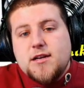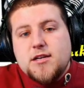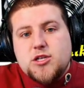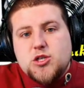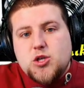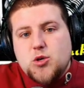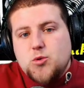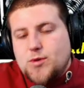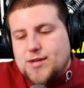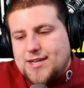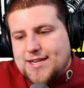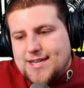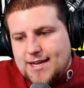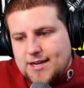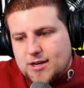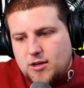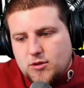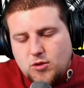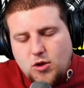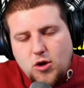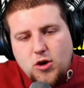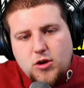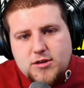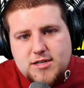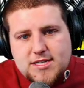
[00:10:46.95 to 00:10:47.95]
to get
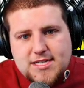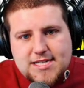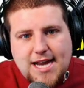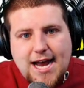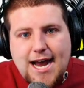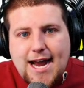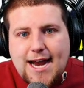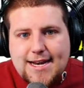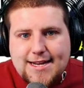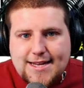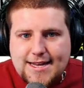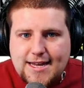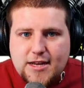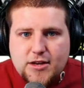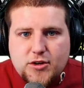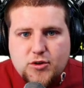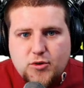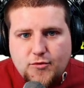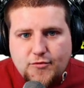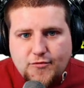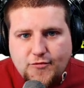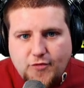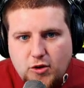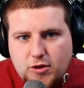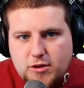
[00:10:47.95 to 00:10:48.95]
alongside
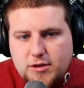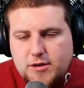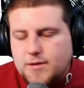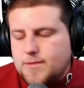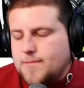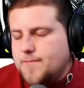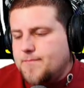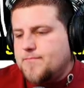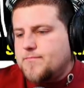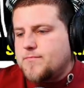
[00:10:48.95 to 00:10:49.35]
Kendall Fuller.